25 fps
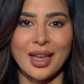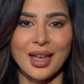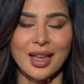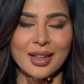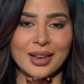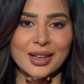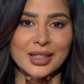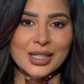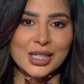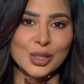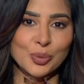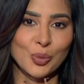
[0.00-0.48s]
on
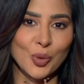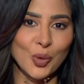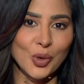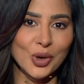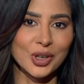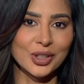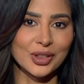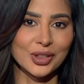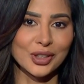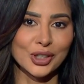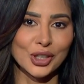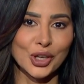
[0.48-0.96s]
in
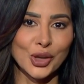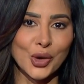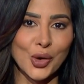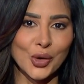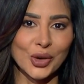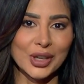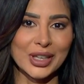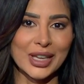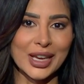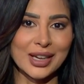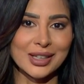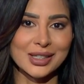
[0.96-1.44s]
sport, the New York
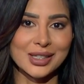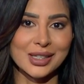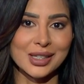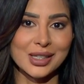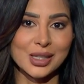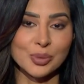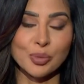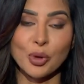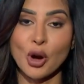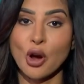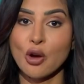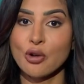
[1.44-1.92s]
Knicks'
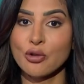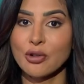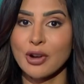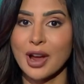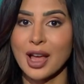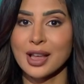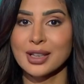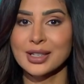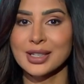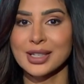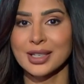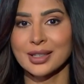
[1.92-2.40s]

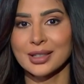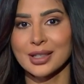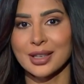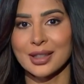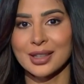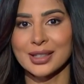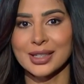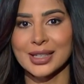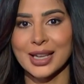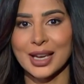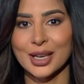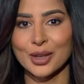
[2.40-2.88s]
progress into the
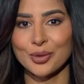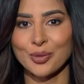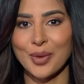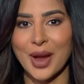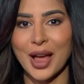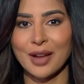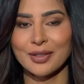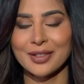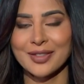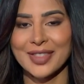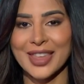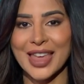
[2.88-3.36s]
second
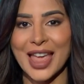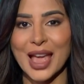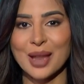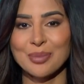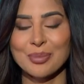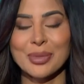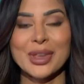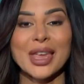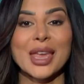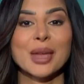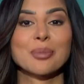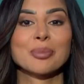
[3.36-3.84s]
round of the
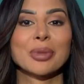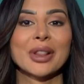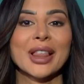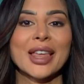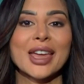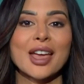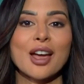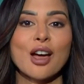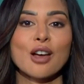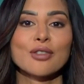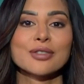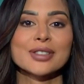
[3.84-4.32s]
NBA
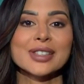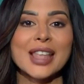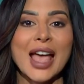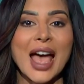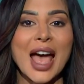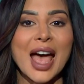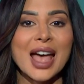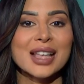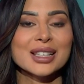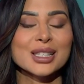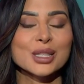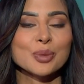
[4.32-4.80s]
playoffs
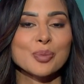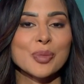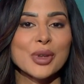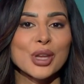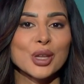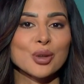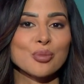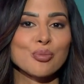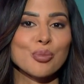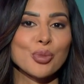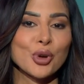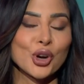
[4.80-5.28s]
has
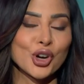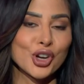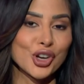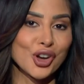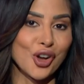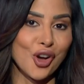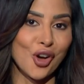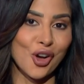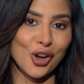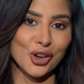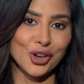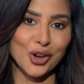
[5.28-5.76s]
been put
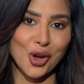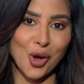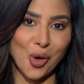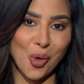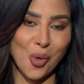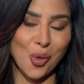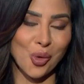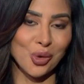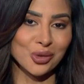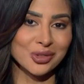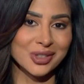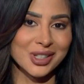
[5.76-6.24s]
on
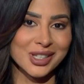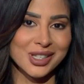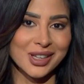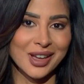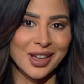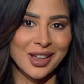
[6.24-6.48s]
hold.